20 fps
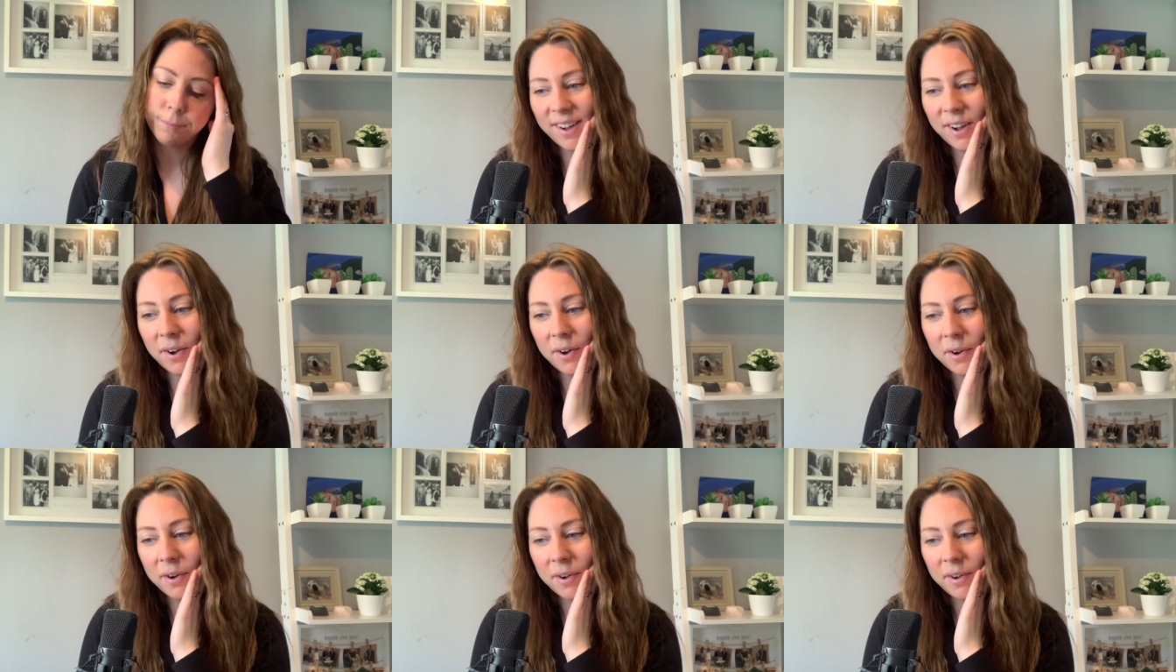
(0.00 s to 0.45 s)

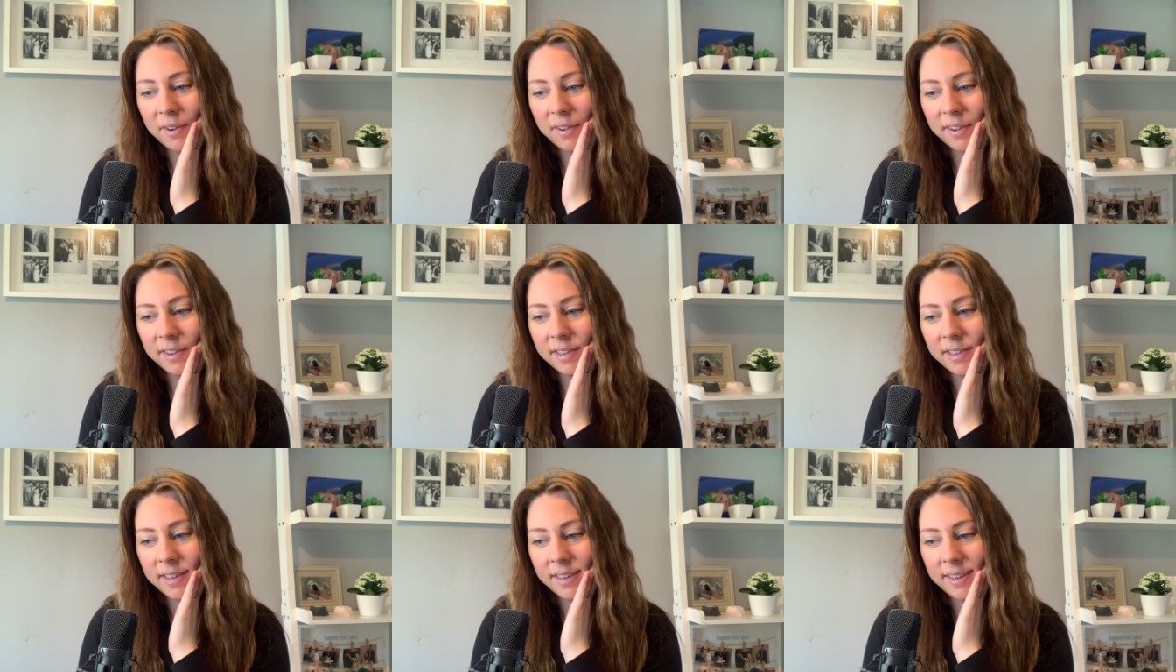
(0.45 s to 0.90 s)

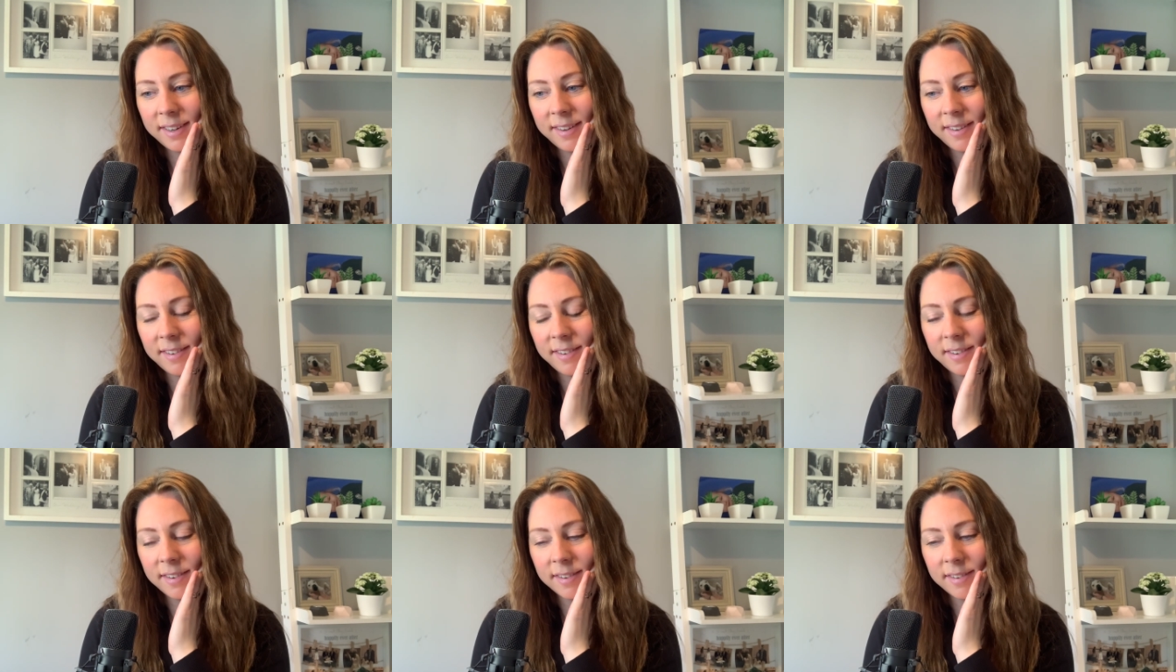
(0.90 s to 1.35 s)
oh
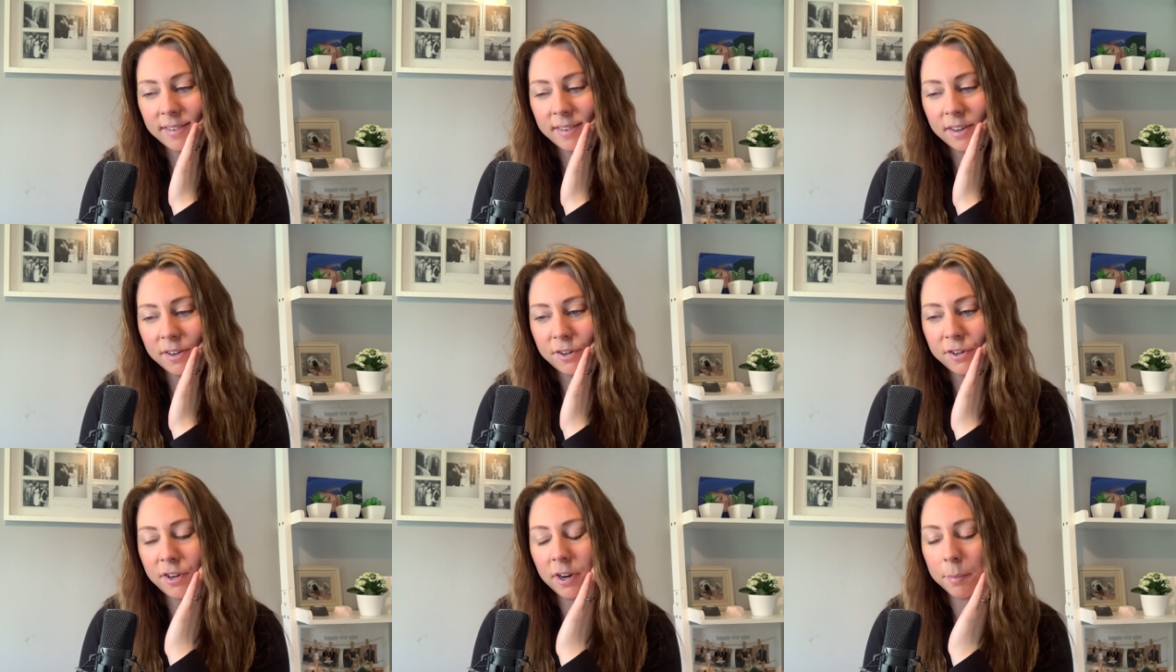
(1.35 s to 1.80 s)
it's just
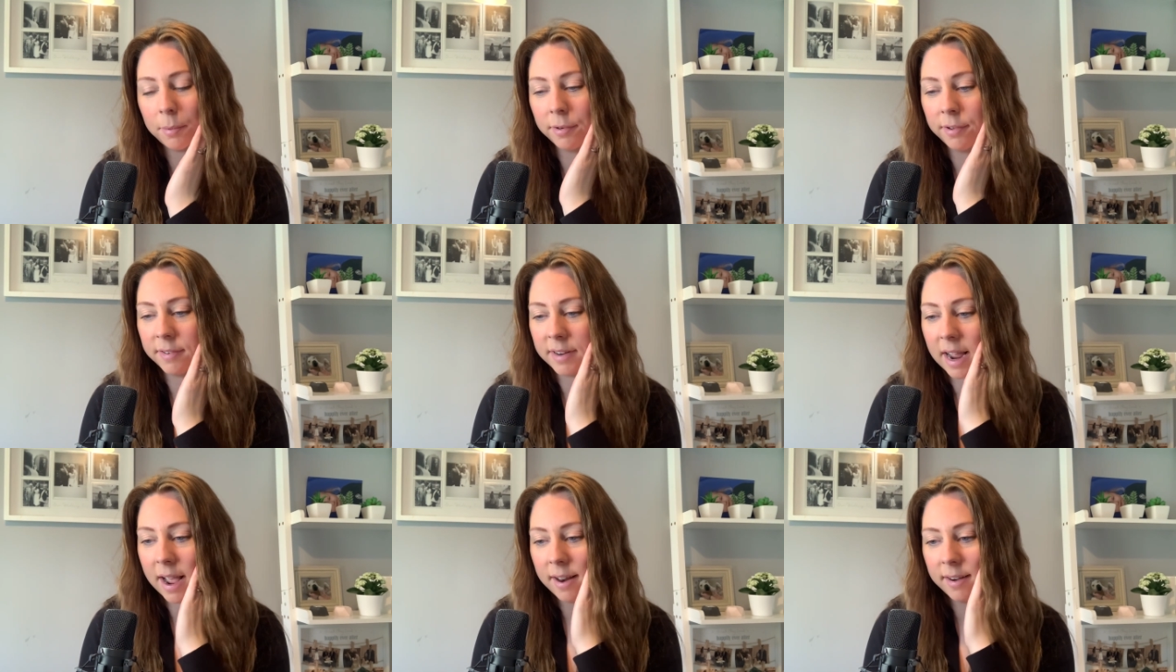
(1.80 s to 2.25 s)
such a double
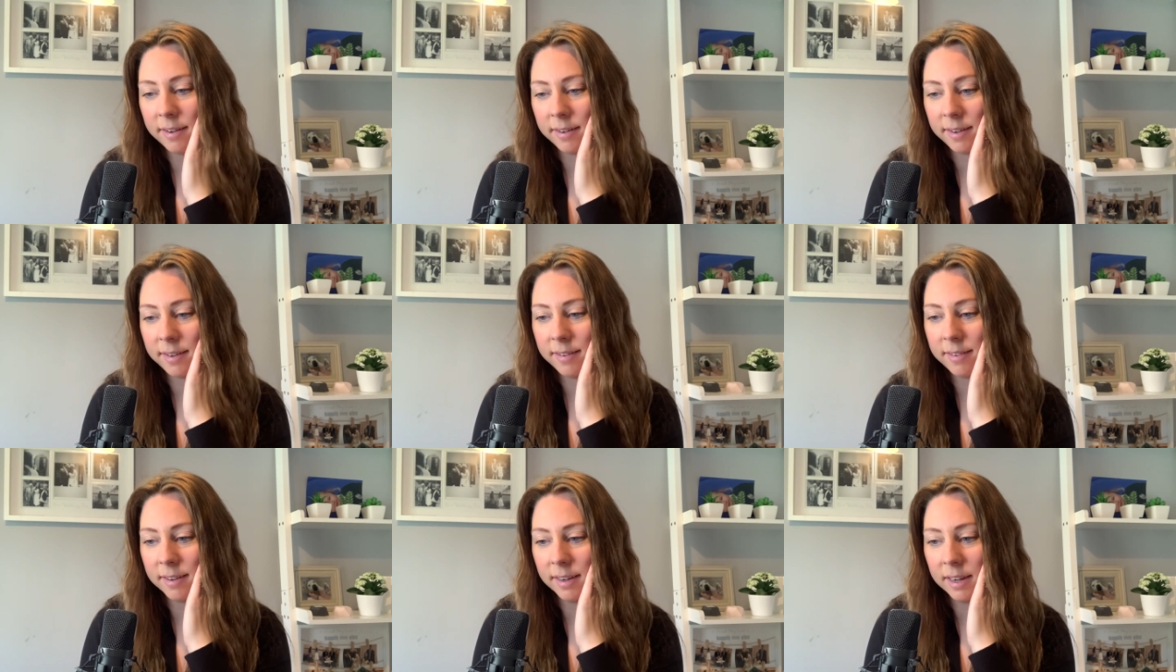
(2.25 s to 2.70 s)

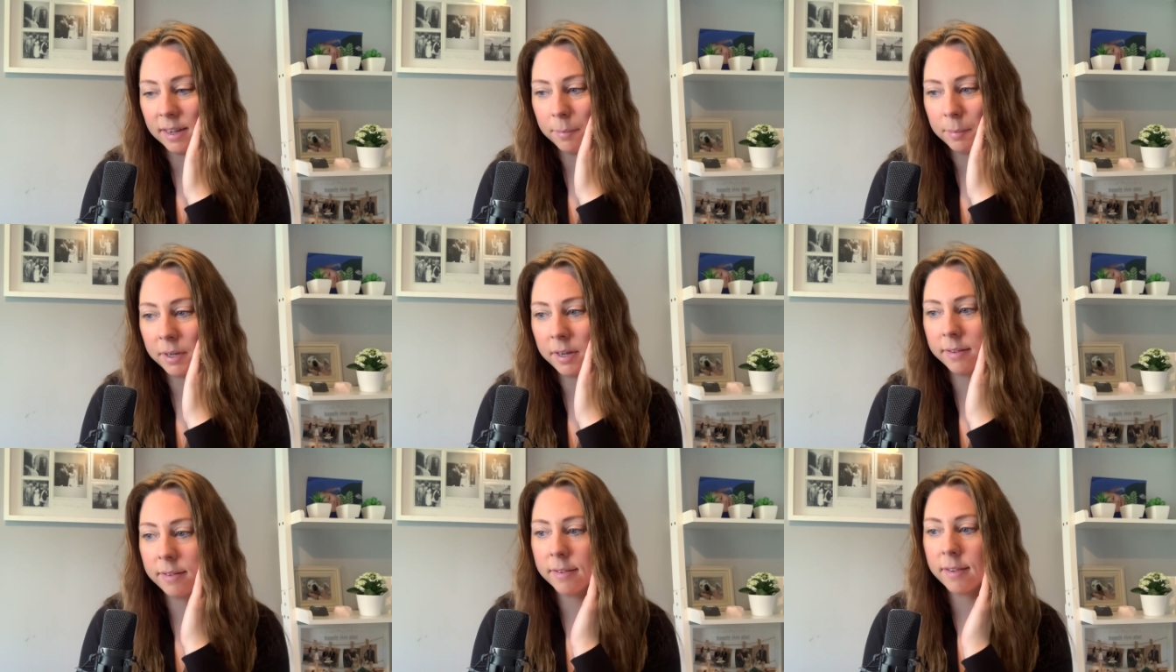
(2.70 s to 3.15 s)
standard isn't it
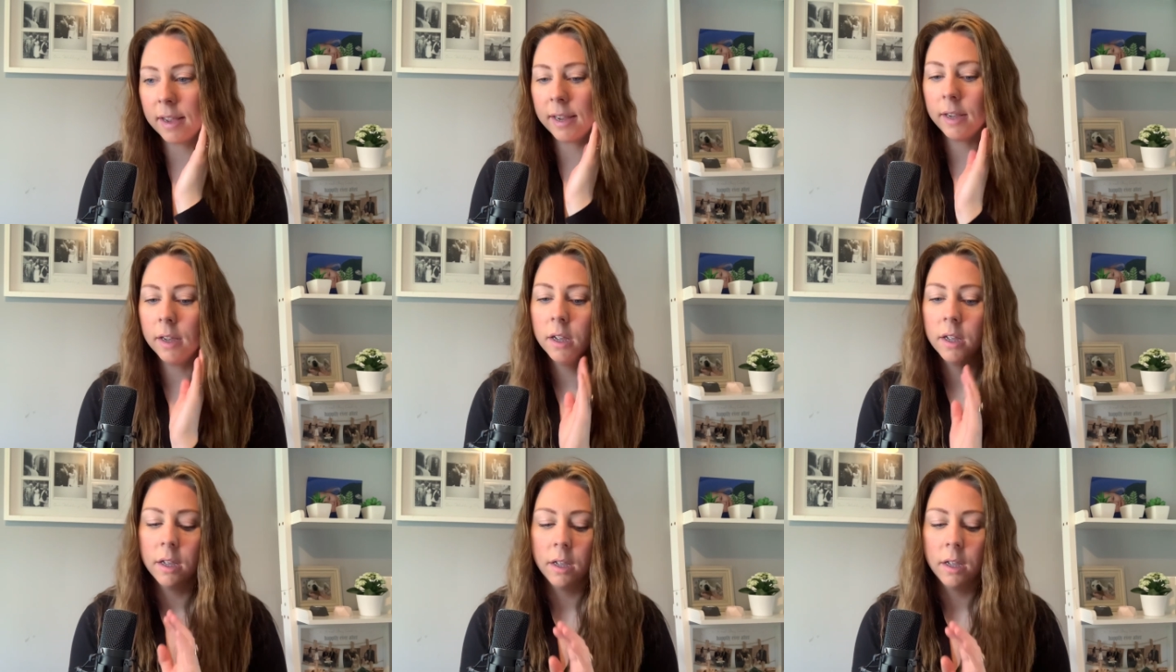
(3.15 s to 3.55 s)
because it's like